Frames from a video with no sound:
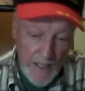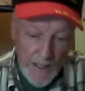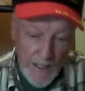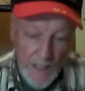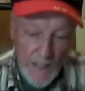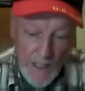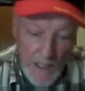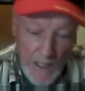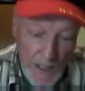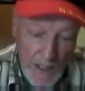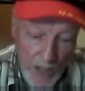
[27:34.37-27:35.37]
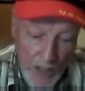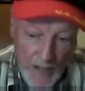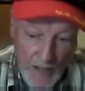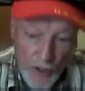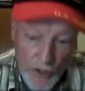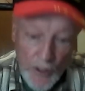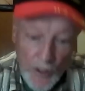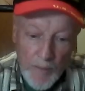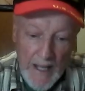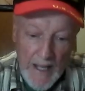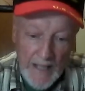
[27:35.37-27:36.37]
and, and our guys took it
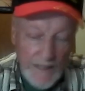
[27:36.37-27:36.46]
back.